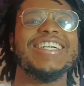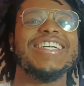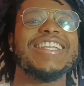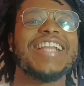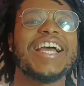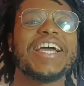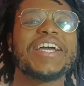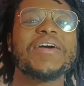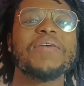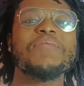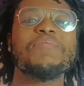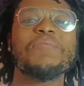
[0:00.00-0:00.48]

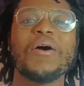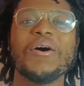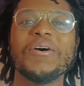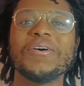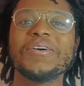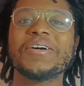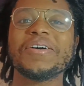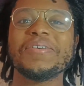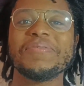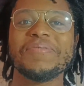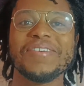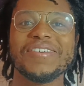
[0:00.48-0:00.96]
Like a
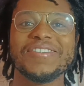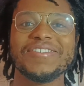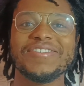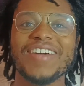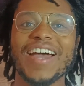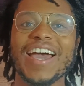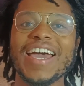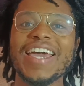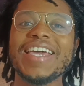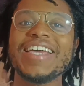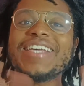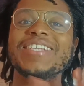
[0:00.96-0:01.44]
Pokemon,
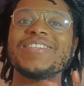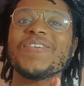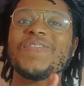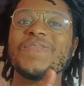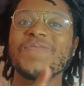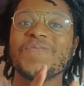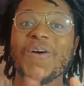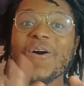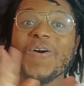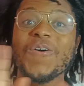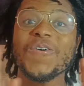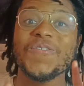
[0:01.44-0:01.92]
right? It's
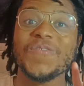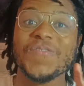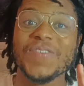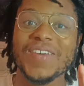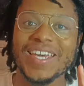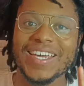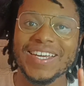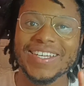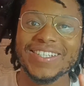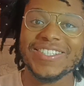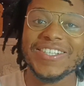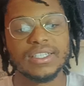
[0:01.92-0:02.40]

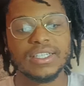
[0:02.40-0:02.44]
evolving.